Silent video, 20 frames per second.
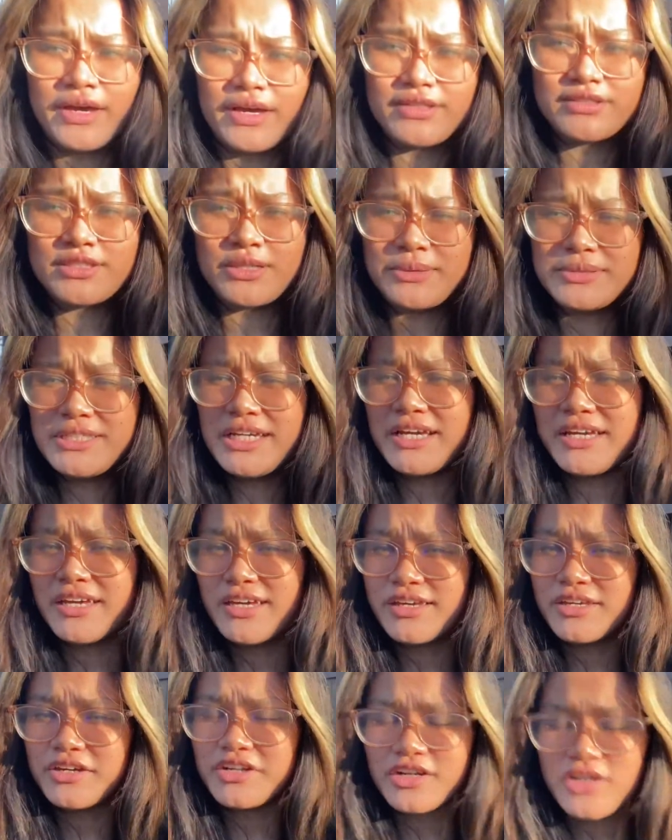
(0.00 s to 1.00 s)
so we're
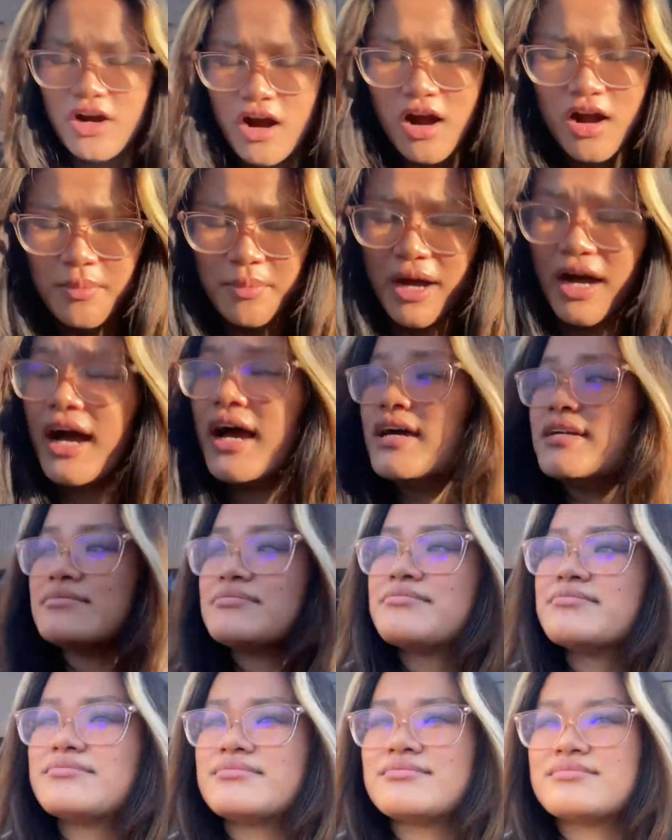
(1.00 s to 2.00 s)
taking your car or mine?
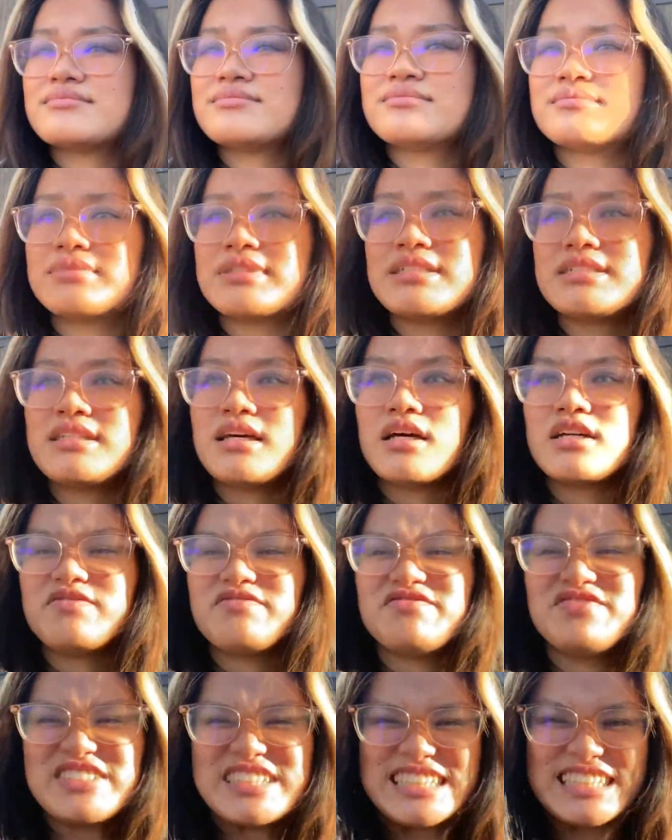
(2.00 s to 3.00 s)
Yours. Please.
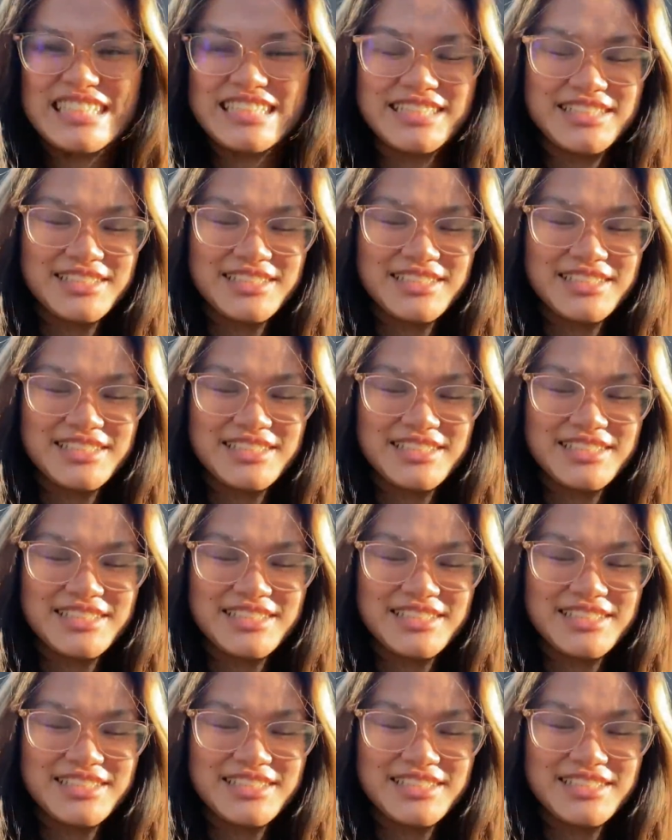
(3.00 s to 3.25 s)
Fuck.